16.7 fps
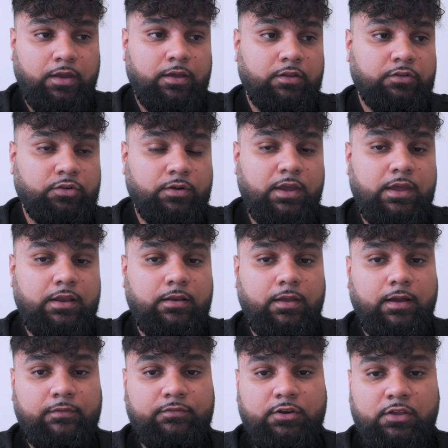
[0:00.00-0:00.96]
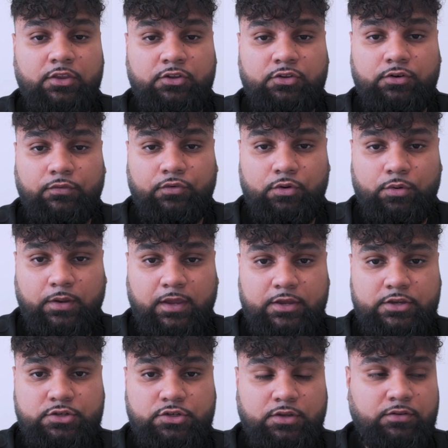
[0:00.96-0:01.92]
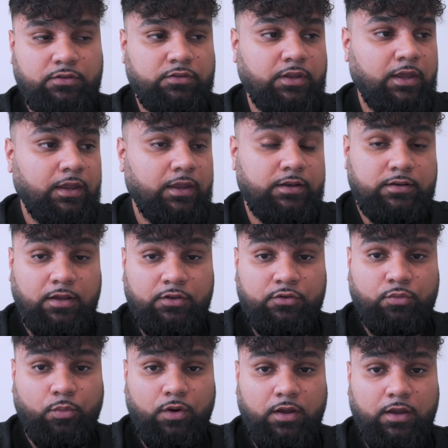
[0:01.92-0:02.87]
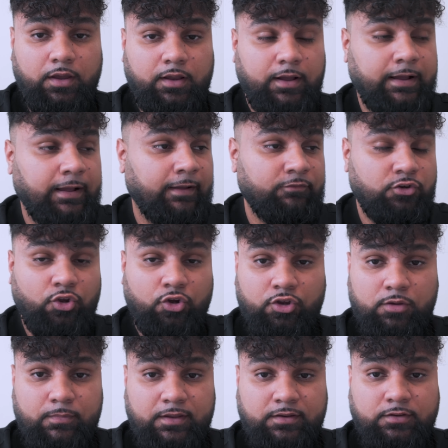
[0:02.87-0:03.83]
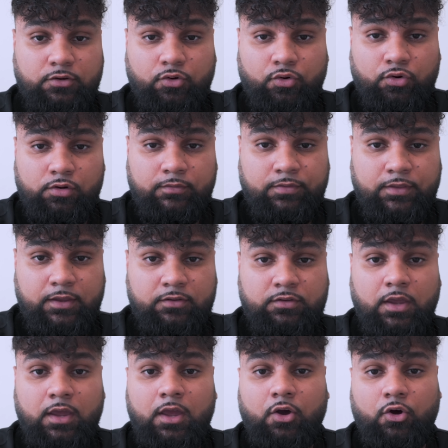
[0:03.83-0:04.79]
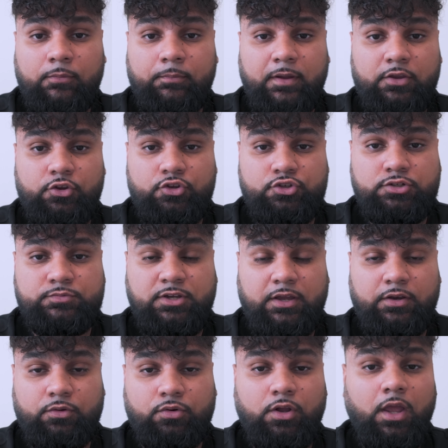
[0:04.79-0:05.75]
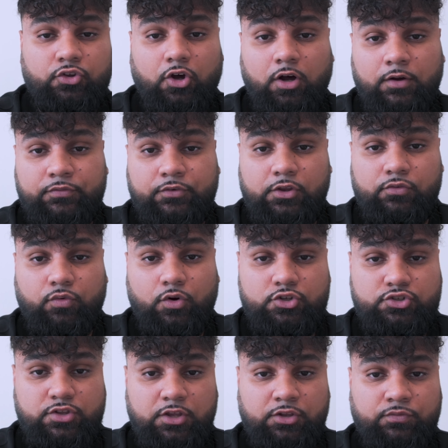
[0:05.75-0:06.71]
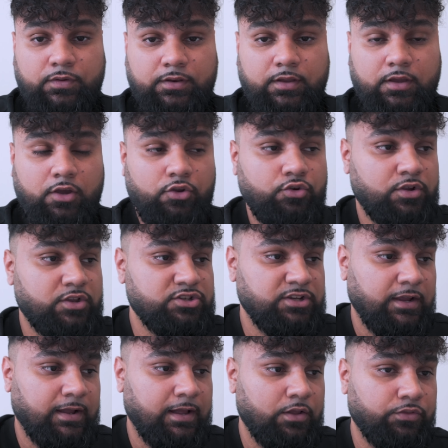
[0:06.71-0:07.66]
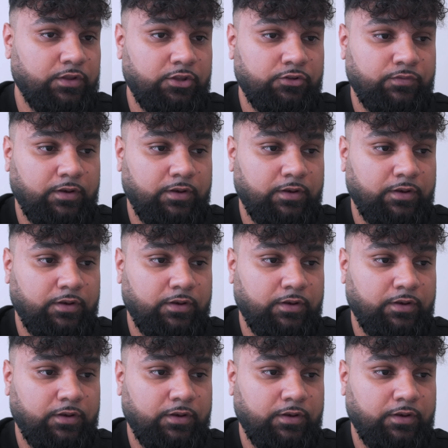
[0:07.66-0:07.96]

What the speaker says: So again, I've done this on a few occasions. It does work. I have documented all of this on my YouTube channel. So after you've watched this video, you can check out these